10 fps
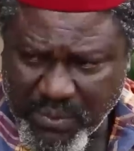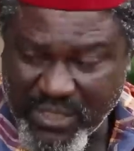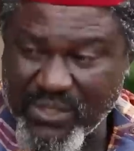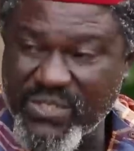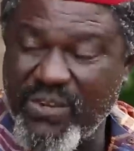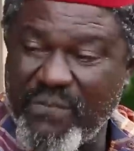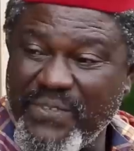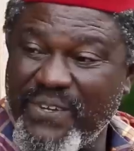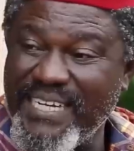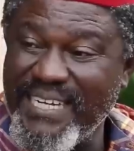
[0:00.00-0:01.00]
because
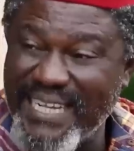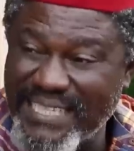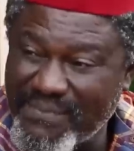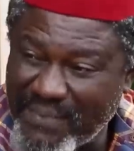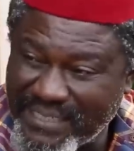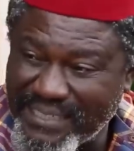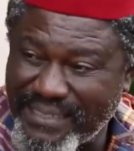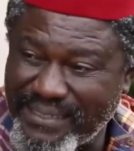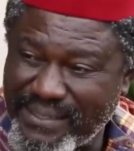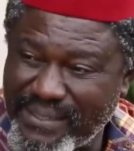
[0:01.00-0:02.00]
of your late
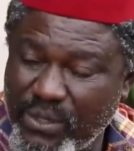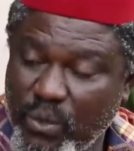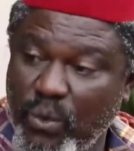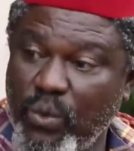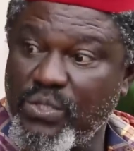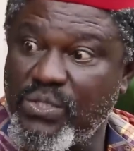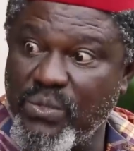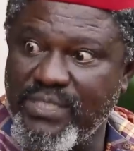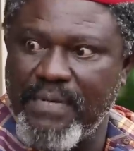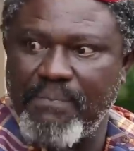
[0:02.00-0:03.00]
father, old
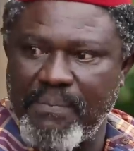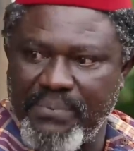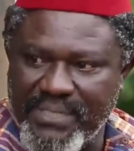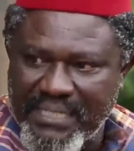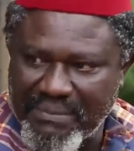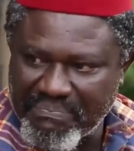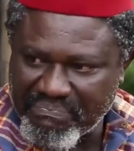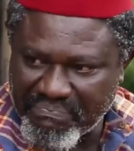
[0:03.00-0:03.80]
soldier, my brother.